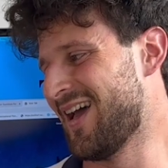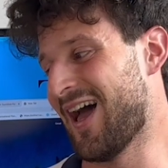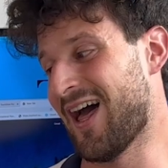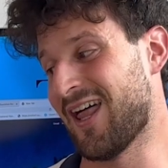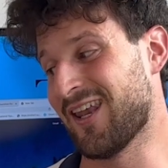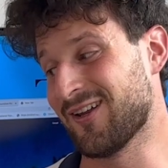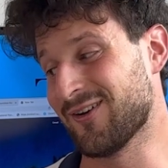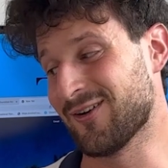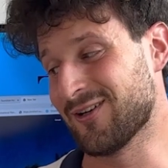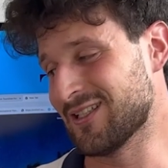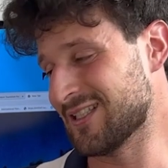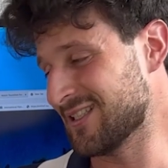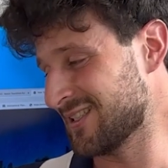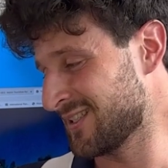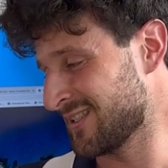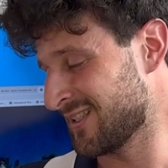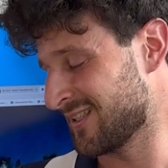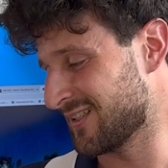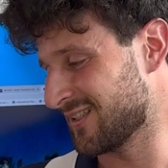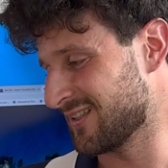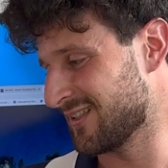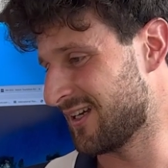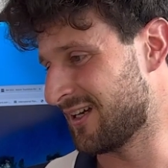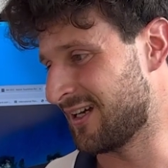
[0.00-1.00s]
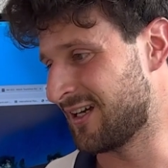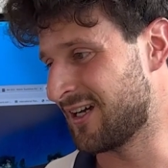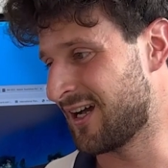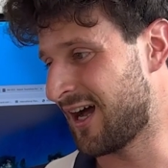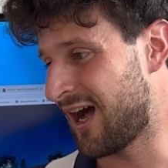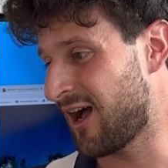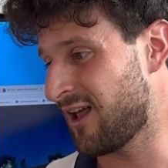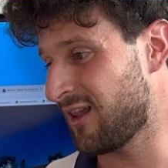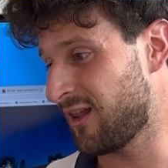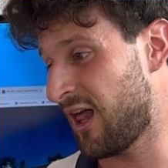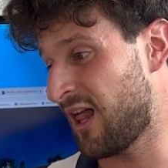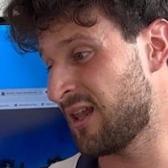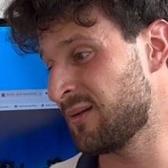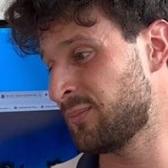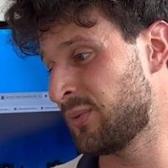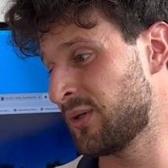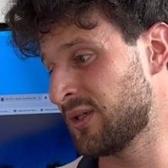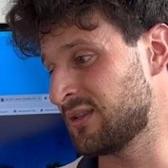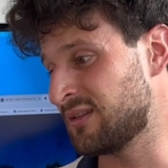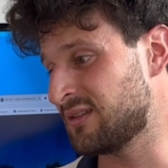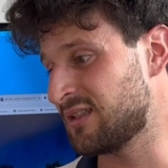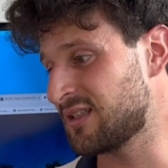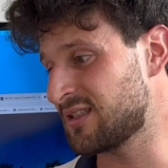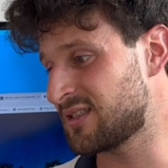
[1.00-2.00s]
Anyways, I'll
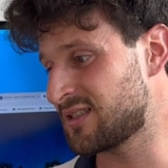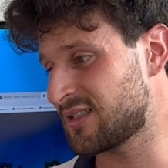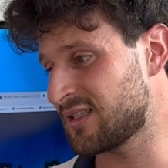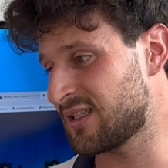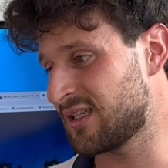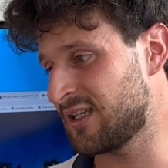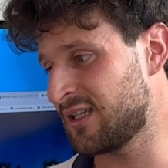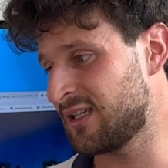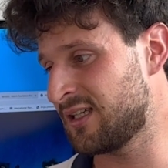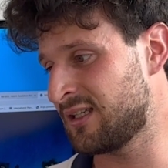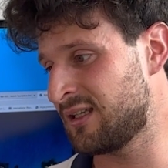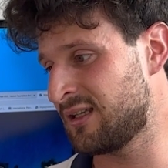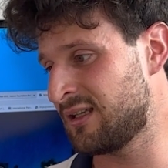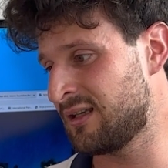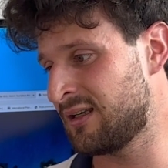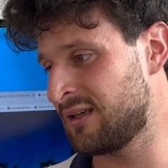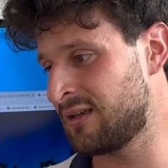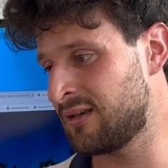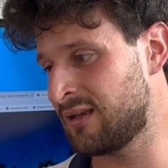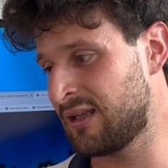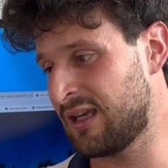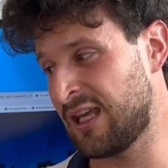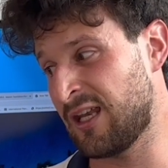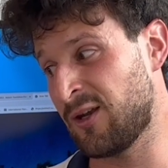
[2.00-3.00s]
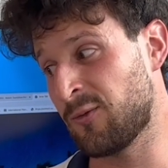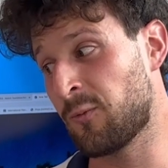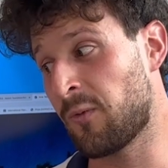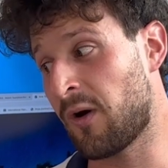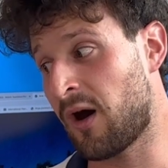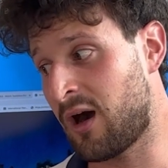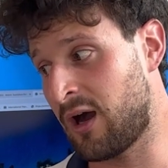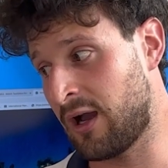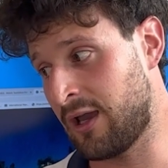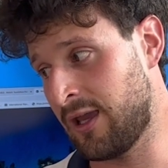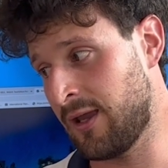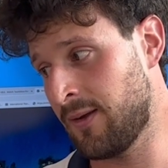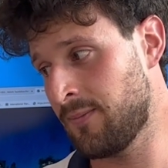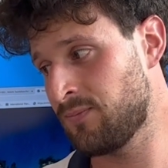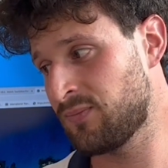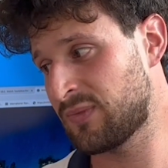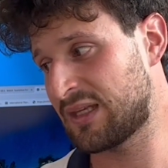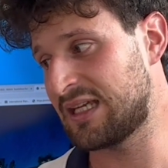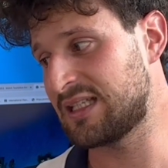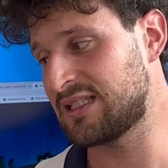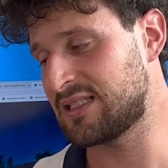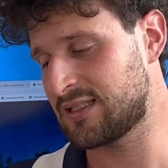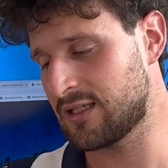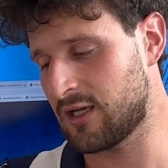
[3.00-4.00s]
put this in Y,
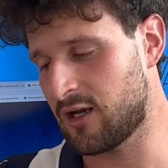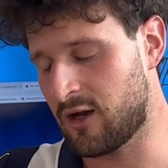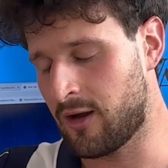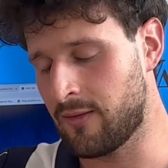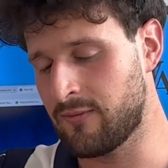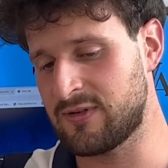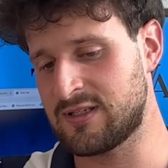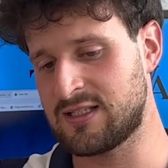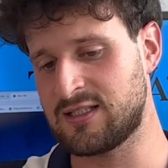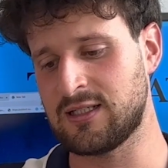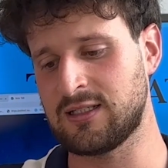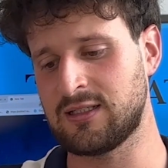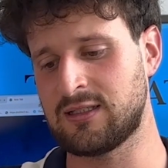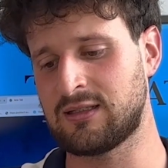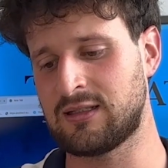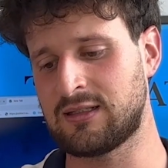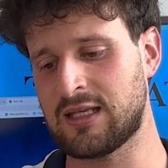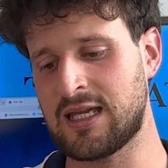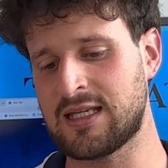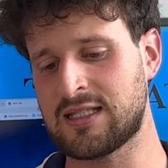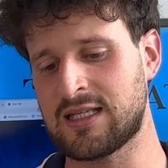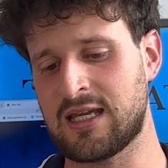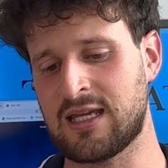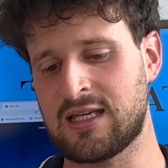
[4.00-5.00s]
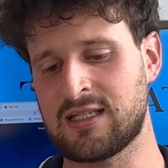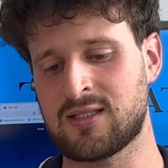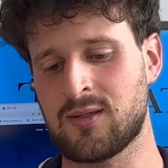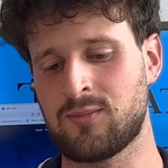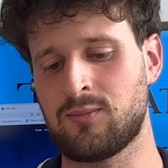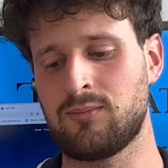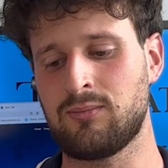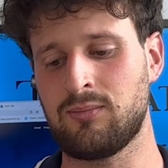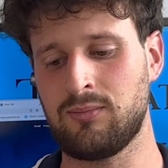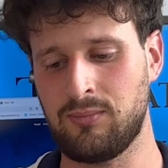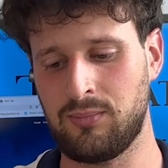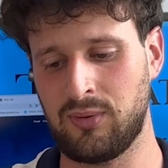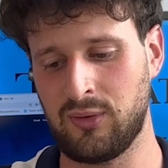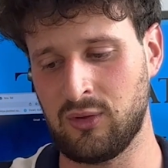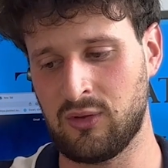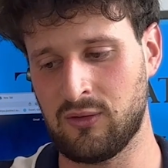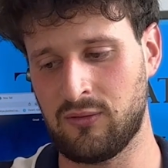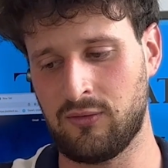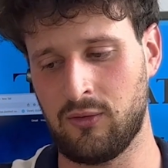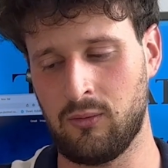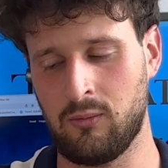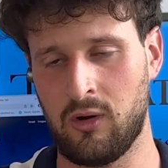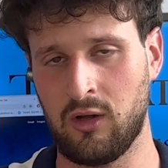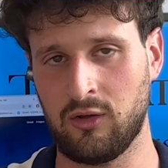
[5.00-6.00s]
because obviously the Day-Date is a
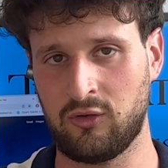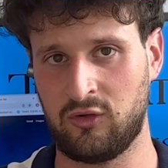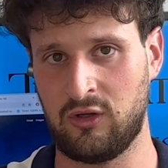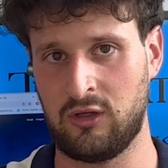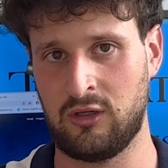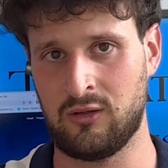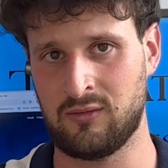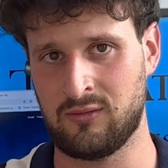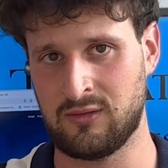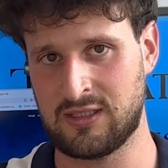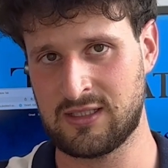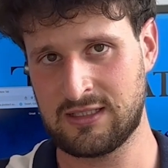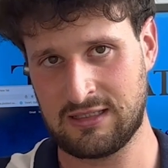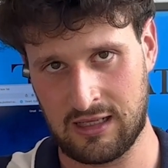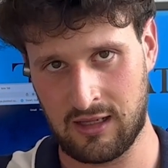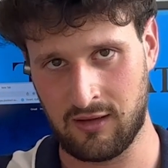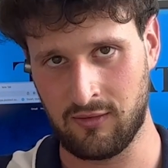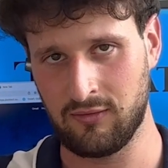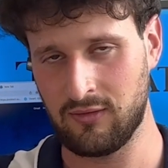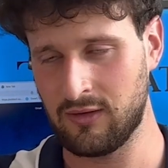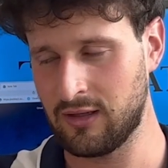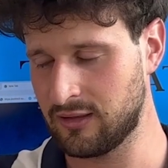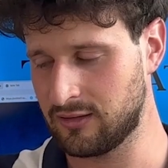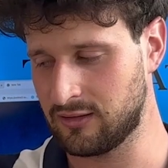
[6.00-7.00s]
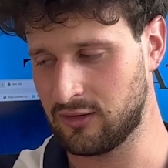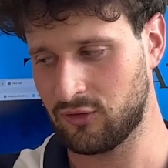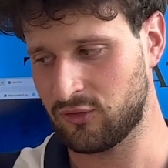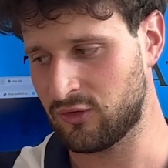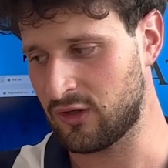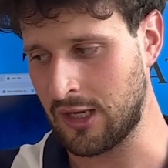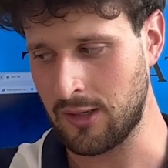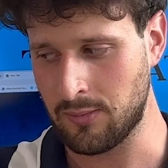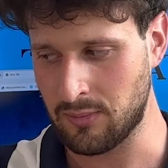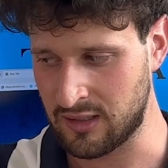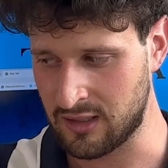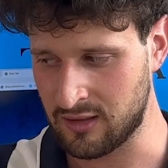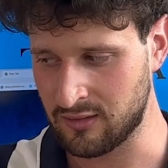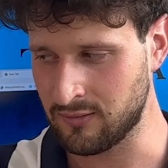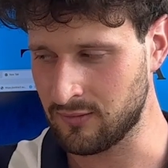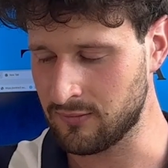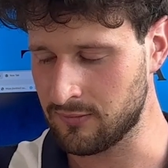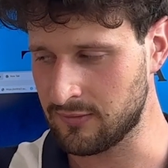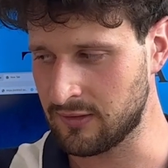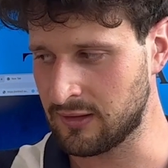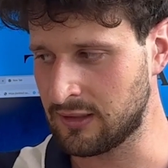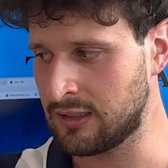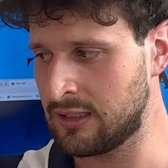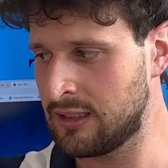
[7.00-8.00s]
beautiful watch in of itself, like the shape and
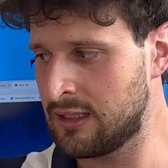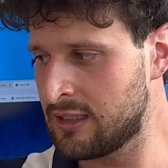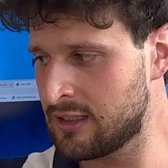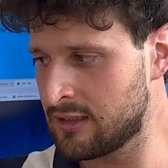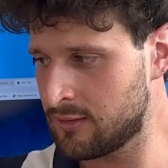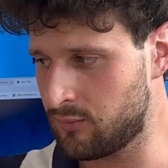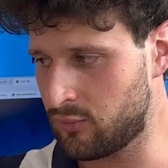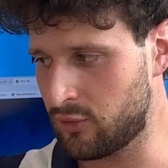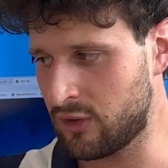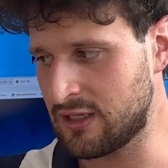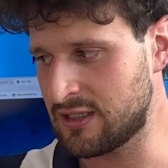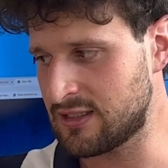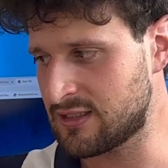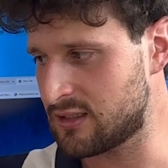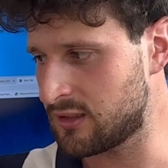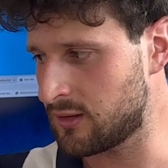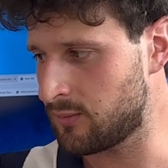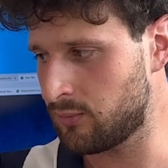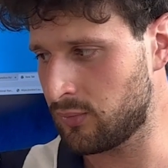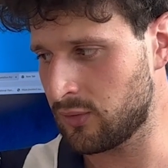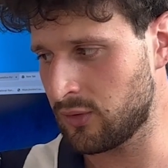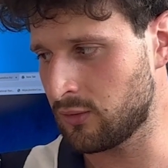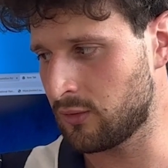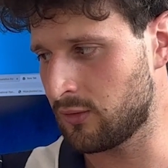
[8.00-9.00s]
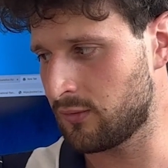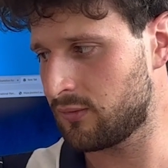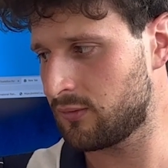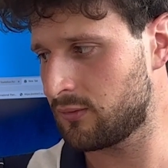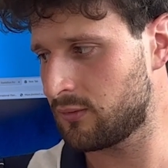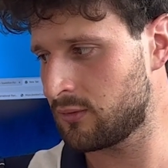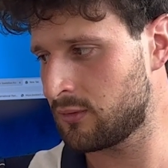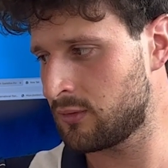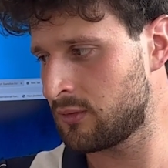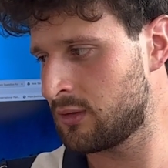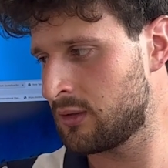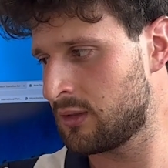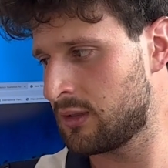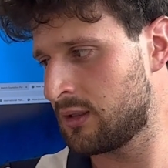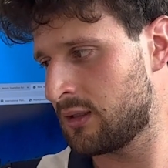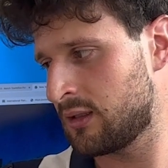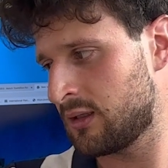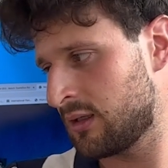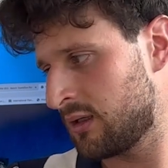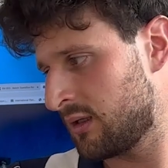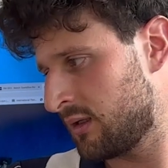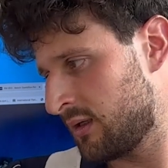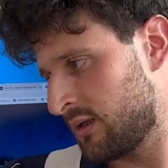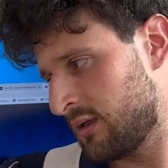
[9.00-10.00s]
everything. Bracelet, beautiful. I mean, it's just
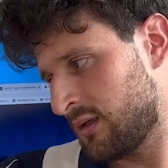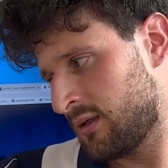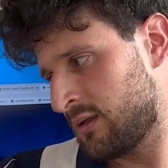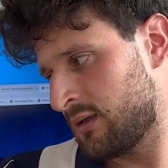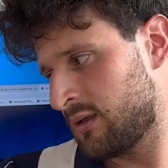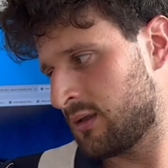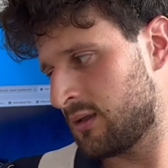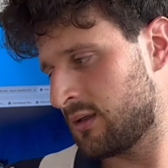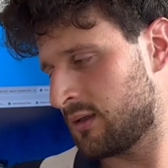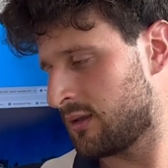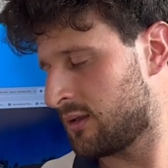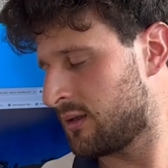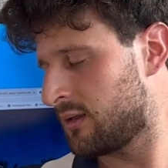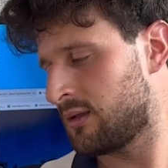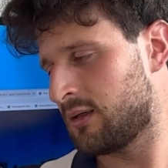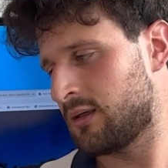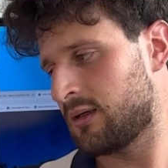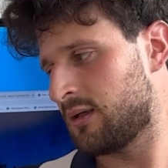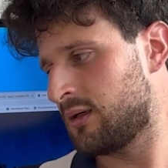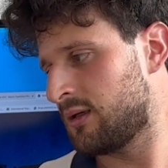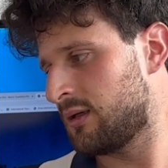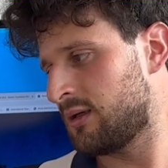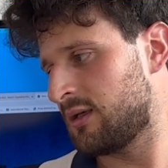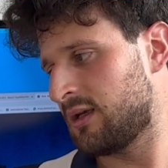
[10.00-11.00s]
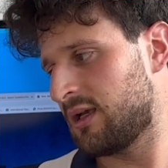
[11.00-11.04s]
comprised and just on the dial.